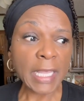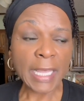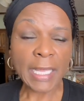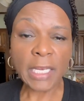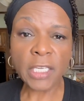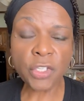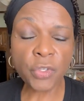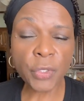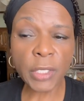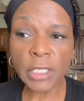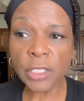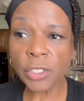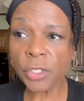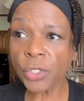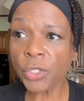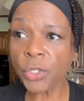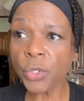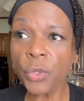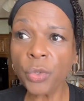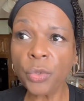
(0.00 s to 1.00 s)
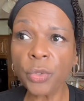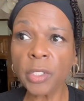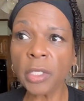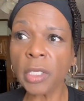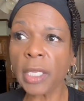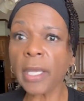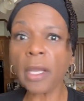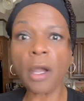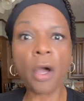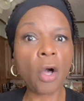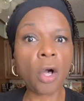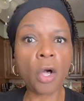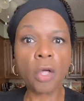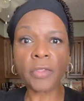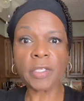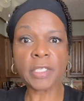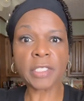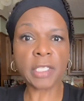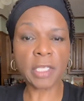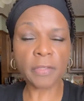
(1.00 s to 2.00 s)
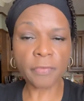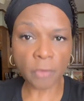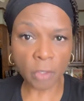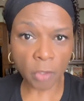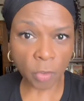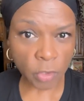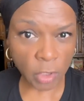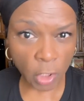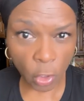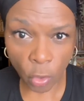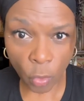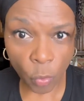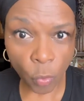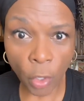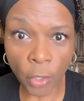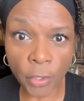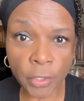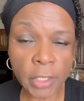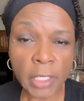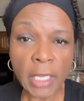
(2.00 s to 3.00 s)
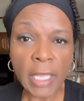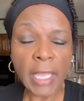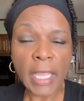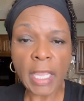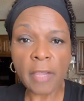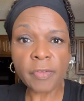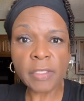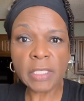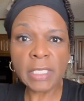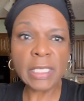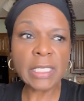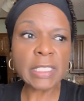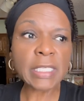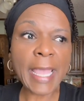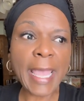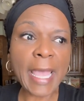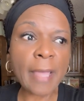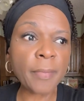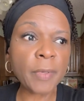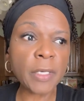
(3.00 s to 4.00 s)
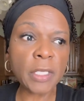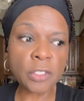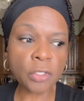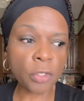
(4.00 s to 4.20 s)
And then you get to school and you're like, all the stuff or work, everything is happening.